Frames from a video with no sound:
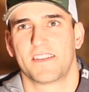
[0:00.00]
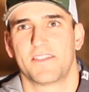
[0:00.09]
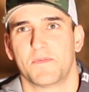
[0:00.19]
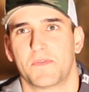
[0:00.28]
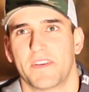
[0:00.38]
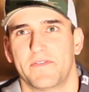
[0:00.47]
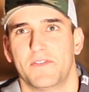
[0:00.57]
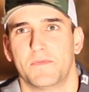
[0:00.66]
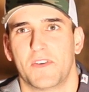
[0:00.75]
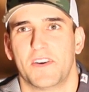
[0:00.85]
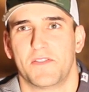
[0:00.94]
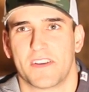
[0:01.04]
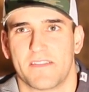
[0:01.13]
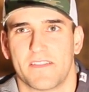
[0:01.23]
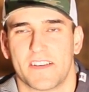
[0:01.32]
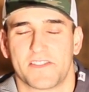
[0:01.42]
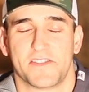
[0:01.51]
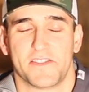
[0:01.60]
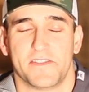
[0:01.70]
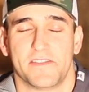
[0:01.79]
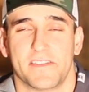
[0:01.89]
I couldn't play football whenever I was a
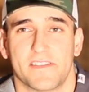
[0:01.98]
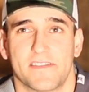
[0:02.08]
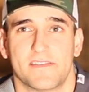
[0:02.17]
junior.